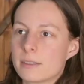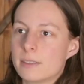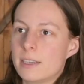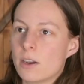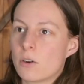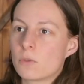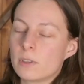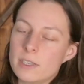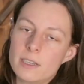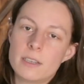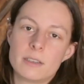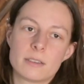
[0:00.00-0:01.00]
The
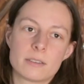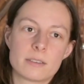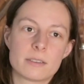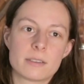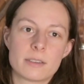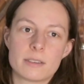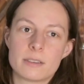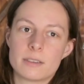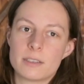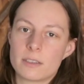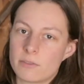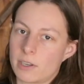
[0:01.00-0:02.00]
only
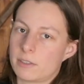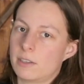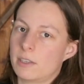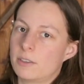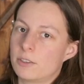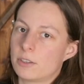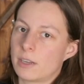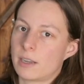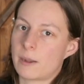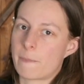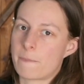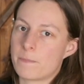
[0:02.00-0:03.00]
disadvantage,
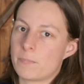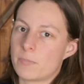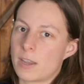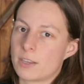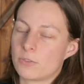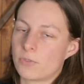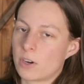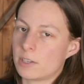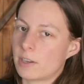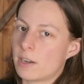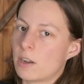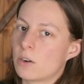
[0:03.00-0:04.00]
as far as
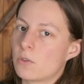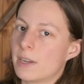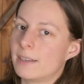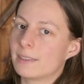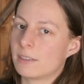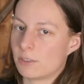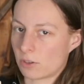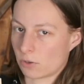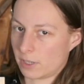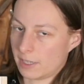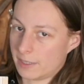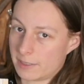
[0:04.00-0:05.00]
I know, it exists
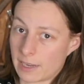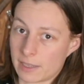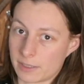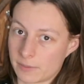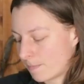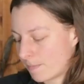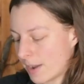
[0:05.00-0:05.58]
only in Italian.